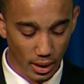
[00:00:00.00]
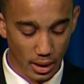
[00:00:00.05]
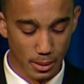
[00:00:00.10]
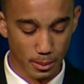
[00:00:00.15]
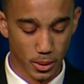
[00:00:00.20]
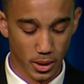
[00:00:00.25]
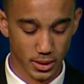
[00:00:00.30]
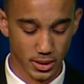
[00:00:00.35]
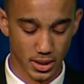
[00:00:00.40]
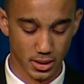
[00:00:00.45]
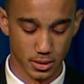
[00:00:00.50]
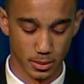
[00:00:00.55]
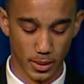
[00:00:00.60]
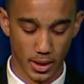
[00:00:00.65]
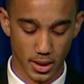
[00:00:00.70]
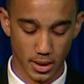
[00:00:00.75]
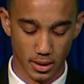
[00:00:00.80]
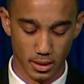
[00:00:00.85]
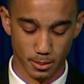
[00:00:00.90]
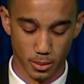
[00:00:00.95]
and
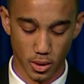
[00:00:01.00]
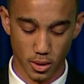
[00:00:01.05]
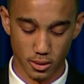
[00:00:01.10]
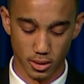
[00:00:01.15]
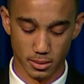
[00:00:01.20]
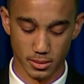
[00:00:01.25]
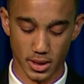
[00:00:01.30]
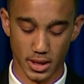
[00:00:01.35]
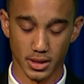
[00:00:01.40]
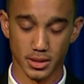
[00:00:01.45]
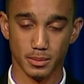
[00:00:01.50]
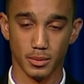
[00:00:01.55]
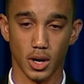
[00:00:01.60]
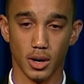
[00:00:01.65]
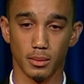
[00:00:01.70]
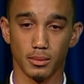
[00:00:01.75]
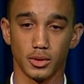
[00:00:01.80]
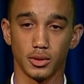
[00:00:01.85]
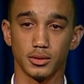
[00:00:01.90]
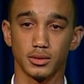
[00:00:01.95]
participated in programs like
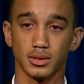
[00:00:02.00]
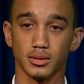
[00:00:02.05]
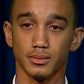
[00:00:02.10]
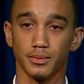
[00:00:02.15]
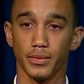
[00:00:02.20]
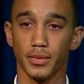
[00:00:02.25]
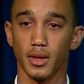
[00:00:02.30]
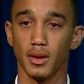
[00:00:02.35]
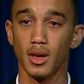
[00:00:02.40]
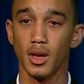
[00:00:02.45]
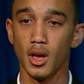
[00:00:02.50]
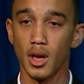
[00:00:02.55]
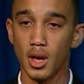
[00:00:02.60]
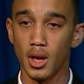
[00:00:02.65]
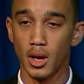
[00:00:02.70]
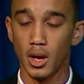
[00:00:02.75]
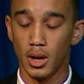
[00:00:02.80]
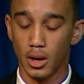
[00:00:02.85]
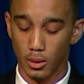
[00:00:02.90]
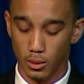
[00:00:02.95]
Smart Moves,
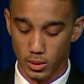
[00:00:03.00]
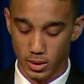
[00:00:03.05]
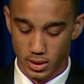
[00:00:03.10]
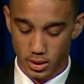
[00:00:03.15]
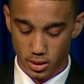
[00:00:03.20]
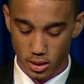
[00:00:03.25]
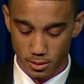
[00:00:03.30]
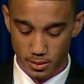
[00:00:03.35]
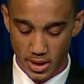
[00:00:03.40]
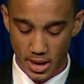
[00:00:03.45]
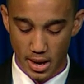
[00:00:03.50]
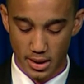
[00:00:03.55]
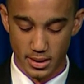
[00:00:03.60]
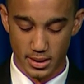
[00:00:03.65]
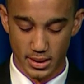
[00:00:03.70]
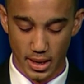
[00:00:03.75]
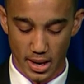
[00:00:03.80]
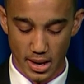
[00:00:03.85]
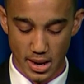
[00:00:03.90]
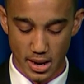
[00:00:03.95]
which showed me how to
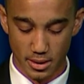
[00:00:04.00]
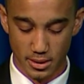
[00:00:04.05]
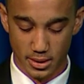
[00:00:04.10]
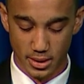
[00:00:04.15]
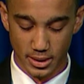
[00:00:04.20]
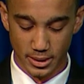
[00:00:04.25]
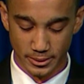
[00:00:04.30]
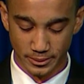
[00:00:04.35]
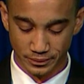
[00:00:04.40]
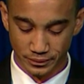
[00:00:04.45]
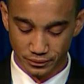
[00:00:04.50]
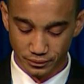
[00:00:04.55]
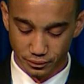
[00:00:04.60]
stay healthy,